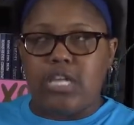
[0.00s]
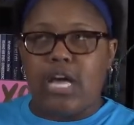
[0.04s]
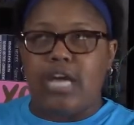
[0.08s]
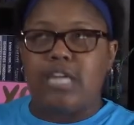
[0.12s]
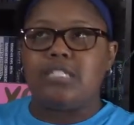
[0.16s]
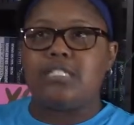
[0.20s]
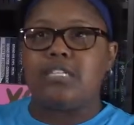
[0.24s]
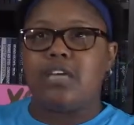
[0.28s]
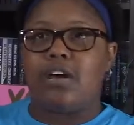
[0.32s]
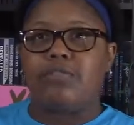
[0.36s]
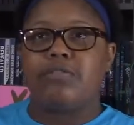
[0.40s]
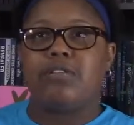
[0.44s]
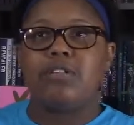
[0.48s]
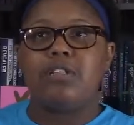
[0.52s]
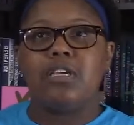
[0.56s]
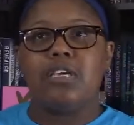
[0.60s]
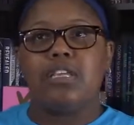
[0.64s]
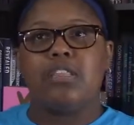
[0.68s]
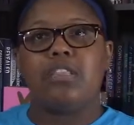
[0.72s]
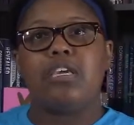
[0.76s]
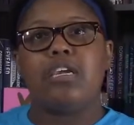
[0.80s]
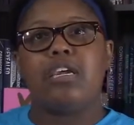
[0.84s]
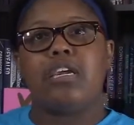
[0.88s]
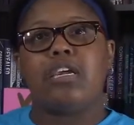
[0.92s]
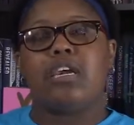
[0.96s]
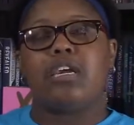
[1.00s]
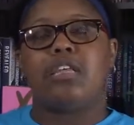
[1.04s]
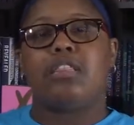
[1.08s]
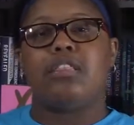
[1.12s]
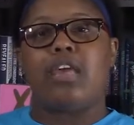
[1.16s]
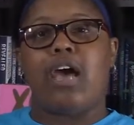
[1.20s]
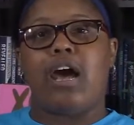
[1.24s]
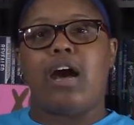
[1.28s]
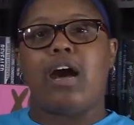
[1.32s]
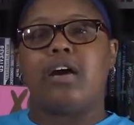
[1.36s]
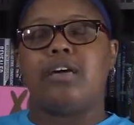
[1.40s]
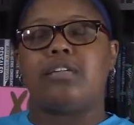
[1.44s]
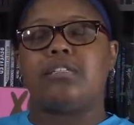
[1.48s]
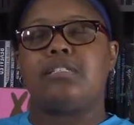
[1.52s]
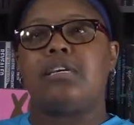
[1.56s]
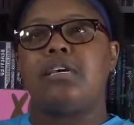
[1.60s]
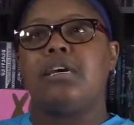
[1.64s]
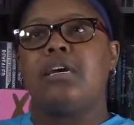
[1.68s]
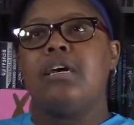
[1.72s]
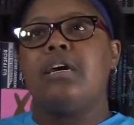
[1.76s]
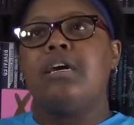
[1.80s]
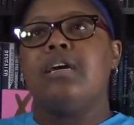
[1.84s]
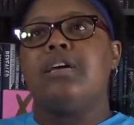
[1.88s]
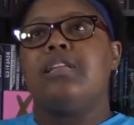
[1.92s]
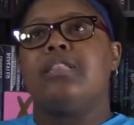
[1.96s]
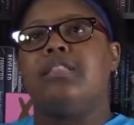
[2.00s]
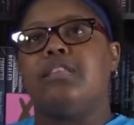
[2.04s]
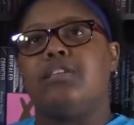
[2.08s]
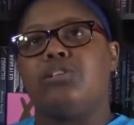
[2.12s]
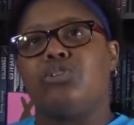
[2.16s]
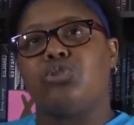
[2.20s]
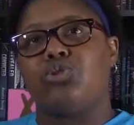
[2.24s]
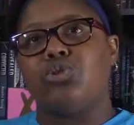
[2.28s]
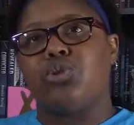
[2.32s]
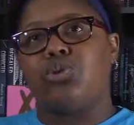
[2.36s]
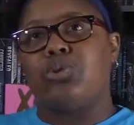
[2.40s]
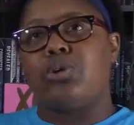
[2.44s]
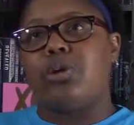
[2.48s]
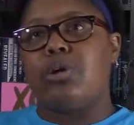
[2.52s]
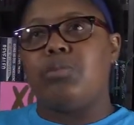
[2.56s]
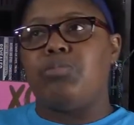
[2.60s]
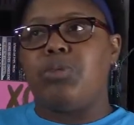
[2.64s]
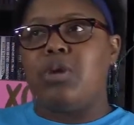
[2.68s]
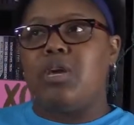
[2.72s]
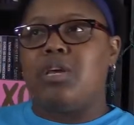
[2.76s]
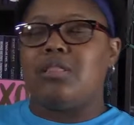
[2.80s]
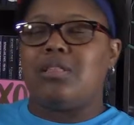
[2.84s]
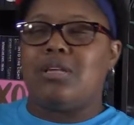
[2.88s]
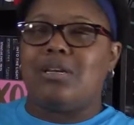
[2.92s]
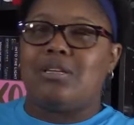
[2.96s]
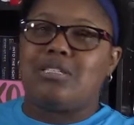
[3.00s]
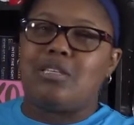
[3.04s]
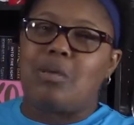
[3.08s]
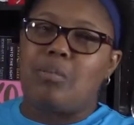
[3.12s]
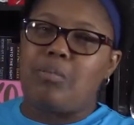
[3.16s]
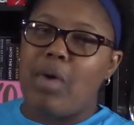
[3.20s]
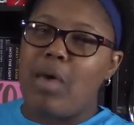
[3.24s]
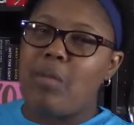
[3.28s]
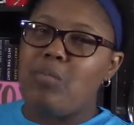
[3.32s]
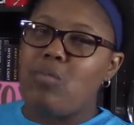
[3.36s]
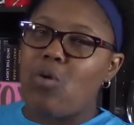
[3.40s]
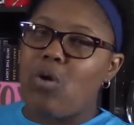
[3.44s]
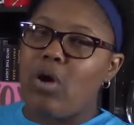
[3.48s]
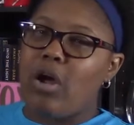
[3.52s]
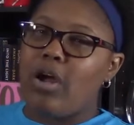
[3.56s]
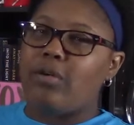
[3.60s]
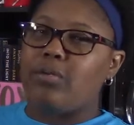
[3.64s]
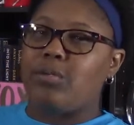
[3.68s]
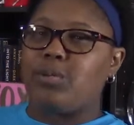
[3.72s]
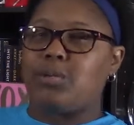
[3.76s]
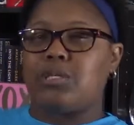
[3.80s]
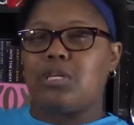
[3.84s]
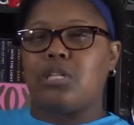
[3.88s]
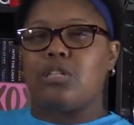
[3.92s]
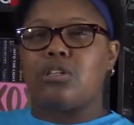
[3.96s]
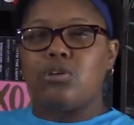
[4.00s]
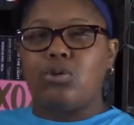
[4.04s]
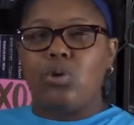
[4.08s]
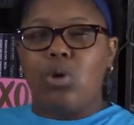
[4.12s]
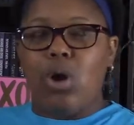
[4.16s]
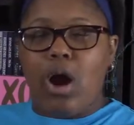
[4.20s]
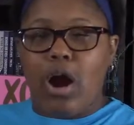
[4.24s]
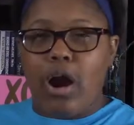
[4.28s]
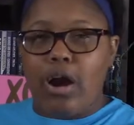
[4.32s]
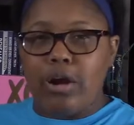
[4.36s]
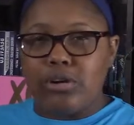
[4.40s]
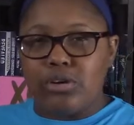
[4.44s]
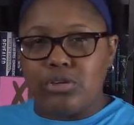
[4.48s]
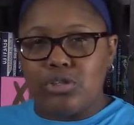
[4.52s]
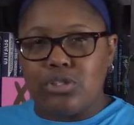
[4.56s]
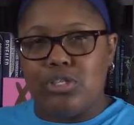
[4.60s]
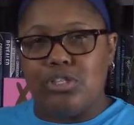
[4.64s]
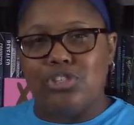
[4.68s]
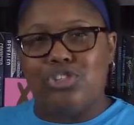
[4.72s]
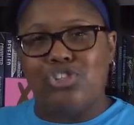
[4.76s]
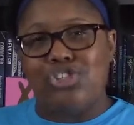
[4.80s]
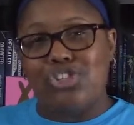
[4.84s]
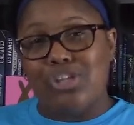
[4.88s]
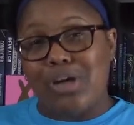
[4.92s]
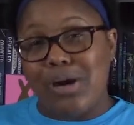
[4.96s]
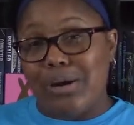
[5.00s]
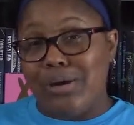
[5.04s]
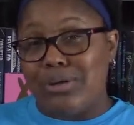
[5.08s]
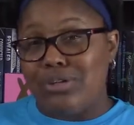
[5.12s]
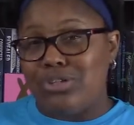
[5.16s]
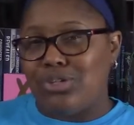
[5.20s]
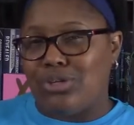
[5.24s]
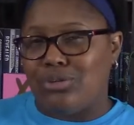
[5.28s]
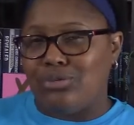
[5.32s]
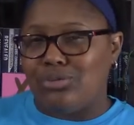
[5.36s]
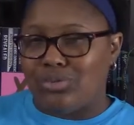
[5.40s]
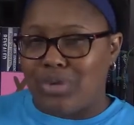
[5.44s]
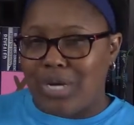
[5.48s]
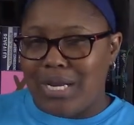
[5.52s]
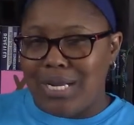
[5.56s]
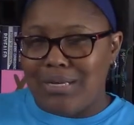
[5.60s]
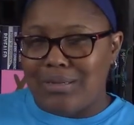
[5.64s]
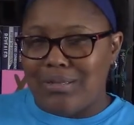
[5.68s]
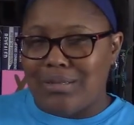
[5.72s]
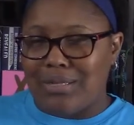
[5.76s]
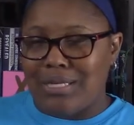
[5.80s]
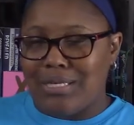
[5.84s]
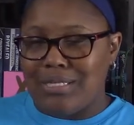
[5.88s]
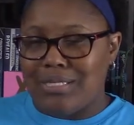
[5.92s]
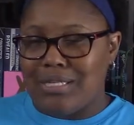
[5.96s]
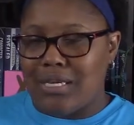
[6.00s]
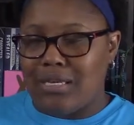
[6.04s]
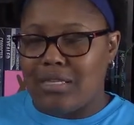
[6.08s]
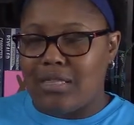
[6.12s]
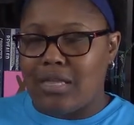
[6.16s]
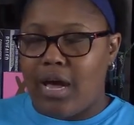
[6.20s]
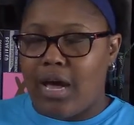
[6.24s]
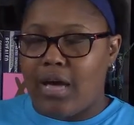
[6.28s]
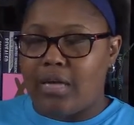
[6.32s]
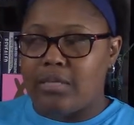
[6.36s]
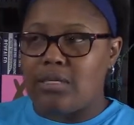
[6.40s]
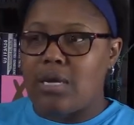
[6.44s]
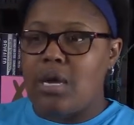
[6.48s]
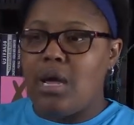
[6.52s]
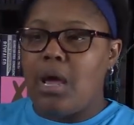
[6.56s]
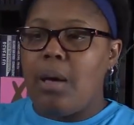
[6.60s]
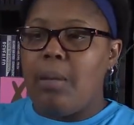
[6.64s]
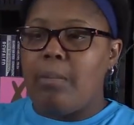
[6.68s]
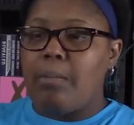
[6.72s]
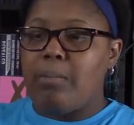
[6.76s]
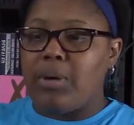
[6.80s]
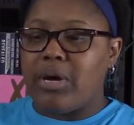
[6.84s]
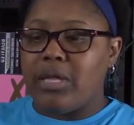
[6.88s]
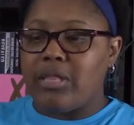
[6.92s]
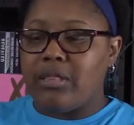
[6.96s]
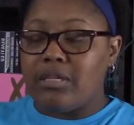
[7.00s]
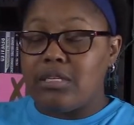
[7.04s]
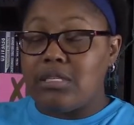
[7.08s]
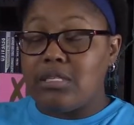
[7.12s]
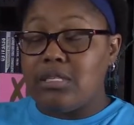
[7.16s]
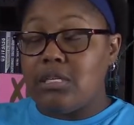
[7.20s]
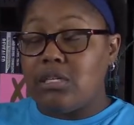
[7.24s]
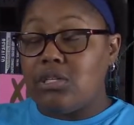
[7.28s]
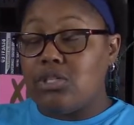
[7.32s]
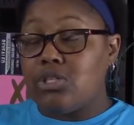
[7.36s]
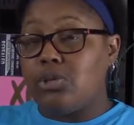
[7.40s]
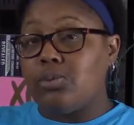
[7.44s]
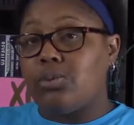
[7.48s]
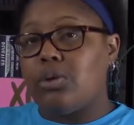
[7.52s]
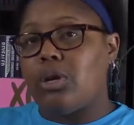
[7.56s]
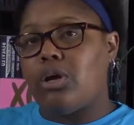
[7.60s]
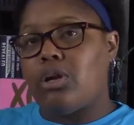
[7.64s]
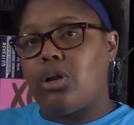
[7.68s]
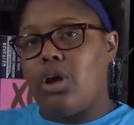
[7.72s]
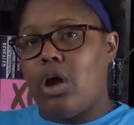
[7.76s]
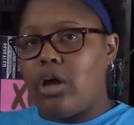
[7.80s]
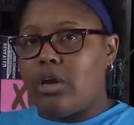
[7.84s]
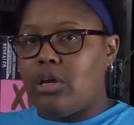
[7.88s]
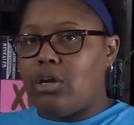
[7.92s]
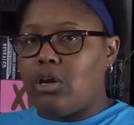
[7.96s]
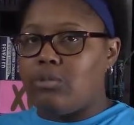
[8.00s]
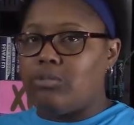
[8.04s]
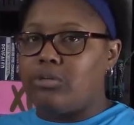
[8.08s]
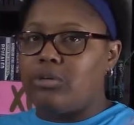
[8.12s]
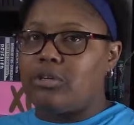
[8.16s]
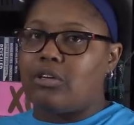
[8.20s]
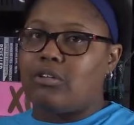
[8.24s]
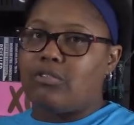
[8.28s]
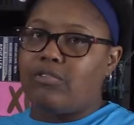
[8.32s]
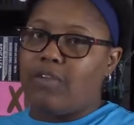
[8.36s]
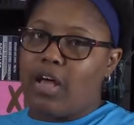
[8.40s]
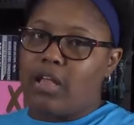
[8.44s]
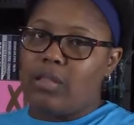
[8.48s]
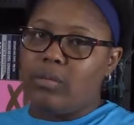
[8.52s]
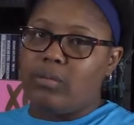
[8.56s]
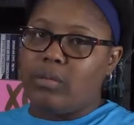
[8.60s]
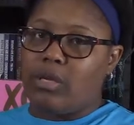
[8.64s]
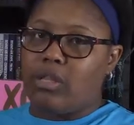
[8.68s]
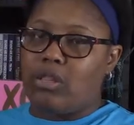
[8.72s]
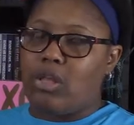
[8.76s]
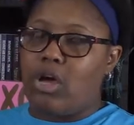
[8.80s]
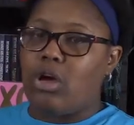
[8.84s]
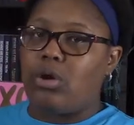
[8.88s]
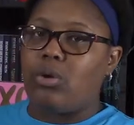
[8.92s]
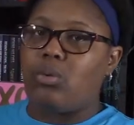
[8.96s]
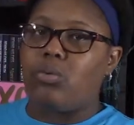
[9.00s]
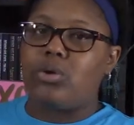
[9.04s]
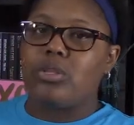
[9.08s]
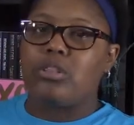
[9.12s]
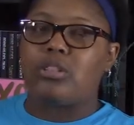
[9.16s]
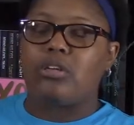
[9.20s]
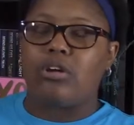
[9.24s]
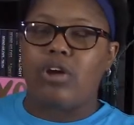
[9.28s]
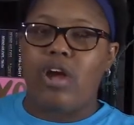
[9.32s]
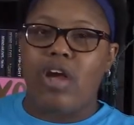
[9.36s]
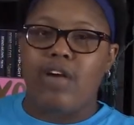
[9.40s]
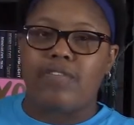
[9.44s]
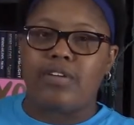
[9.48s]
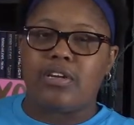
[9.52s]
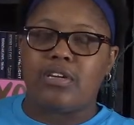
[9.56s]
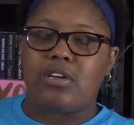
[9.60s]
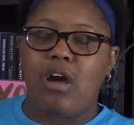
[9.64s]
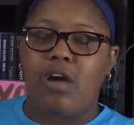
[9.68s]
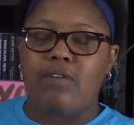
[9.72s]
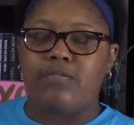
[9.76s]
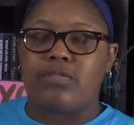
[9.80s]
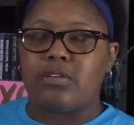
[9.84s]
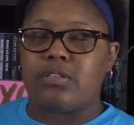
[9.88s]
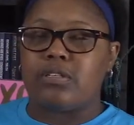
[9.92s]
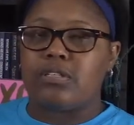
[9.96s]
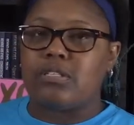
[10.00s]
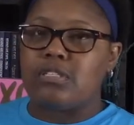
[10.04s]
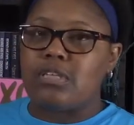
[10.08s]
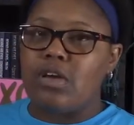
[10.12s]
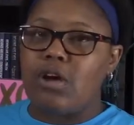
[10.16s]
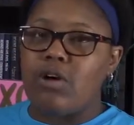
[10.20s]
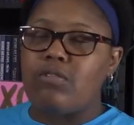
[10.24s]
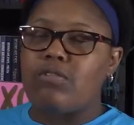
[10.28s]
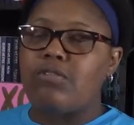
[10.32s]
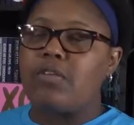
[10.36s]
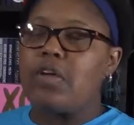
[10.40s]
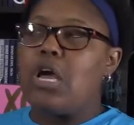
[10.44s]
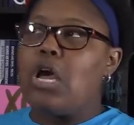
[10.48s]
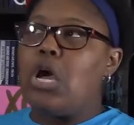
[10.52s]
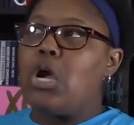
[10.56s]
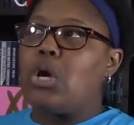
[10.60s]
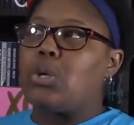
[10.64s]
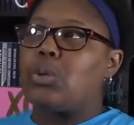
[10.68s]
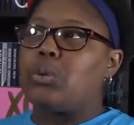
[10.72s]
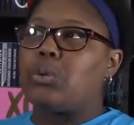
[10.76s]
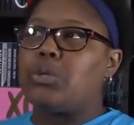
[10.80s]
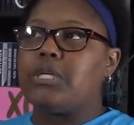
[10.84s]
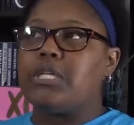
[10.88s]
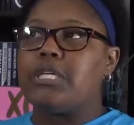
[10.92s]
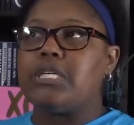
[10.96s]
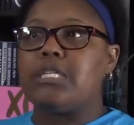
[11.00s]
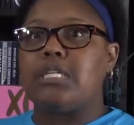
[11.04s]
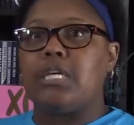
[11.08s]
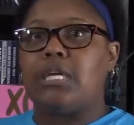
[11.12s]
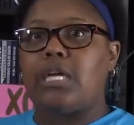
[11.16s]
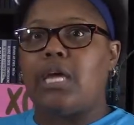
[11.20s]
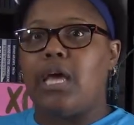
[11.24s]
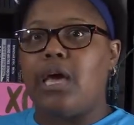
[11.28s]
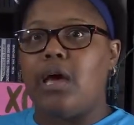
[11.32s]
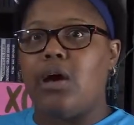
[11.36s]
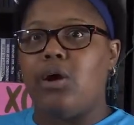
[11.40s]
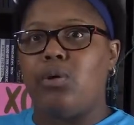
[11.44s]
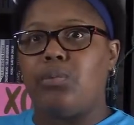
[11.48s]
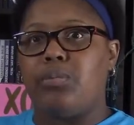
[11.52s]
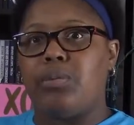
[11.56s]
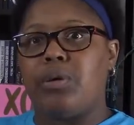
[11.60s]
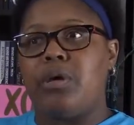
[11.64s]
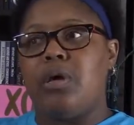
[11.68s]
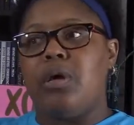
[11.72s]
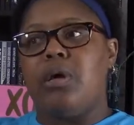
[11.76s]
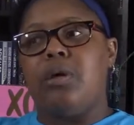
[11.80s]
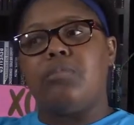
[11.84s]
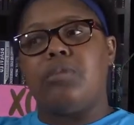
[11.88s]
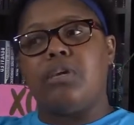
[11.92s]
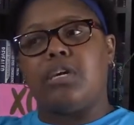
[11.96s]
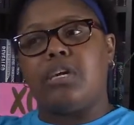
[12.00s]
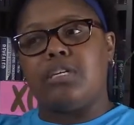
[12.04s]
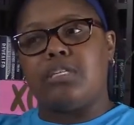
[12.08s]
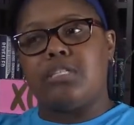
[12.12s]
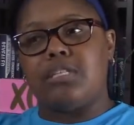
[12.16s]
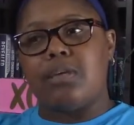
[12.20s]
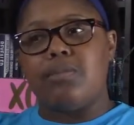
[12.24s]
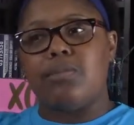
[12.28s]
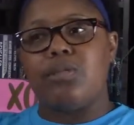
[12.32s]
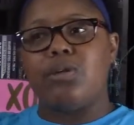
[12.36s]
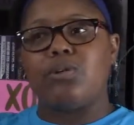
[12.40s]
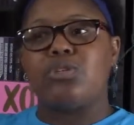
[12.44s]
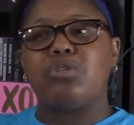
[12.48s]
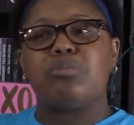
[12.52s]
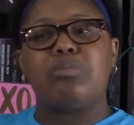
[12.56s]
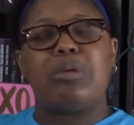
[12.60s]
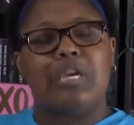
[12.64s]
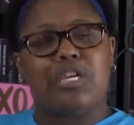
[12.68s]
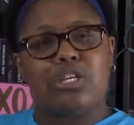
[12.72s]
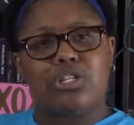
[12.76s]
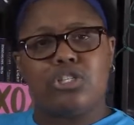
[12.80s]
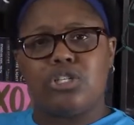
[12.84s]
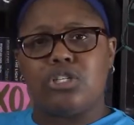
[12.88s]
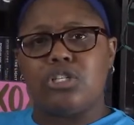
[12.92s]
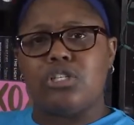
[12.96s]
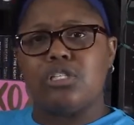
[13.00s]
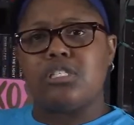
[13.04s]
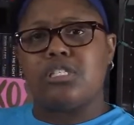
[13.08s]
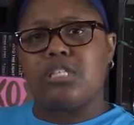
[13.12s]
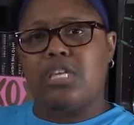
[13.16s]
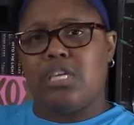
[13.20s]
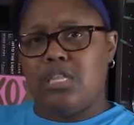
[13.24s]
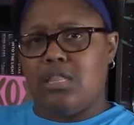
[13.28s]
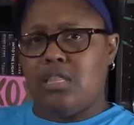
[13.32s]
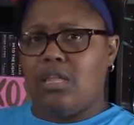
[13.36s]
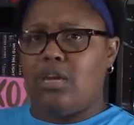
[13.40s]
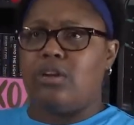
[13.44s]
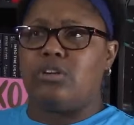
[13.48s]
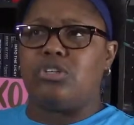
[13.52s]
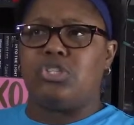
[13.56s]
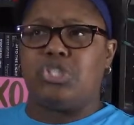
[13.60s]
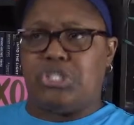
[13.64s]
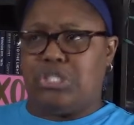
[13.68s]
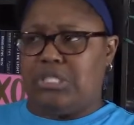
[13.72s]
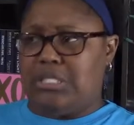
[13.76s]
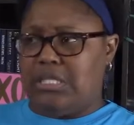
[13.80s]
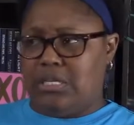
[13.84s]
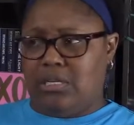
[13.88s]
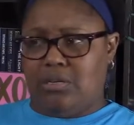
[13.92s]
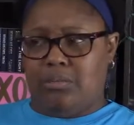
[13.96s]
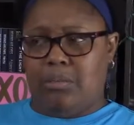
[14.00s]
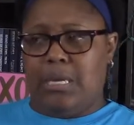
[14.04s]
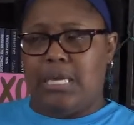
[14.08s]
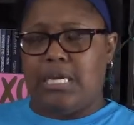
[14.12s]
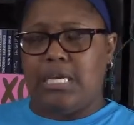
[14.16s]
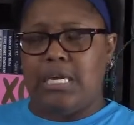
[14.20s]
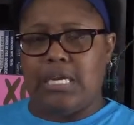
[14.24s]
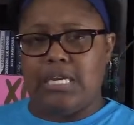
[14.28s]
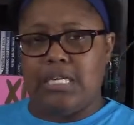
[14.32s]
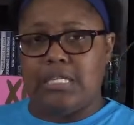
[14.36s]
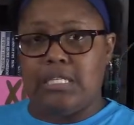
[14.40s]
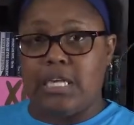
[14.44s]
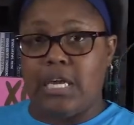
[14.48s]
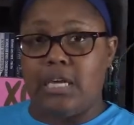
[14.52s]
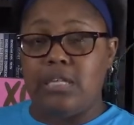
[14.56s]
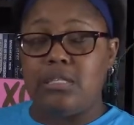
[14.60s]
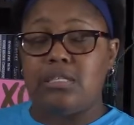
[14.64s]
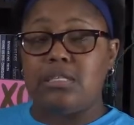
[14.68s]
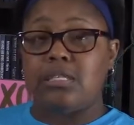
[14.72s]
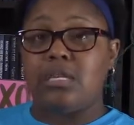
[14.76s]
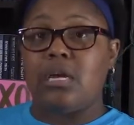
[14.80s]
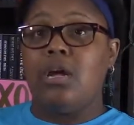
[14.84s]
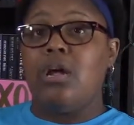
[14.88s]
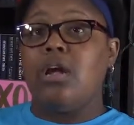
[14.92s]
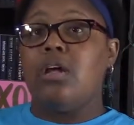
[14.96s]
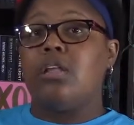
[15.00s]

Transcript: I definitely think that this story, being that it's a memoir, it was a little harder to judge and rate and things like that, but listening to it on audiobook and following along with the graphic novel itself really did help, because some of those pictures in there just didn't make any sense.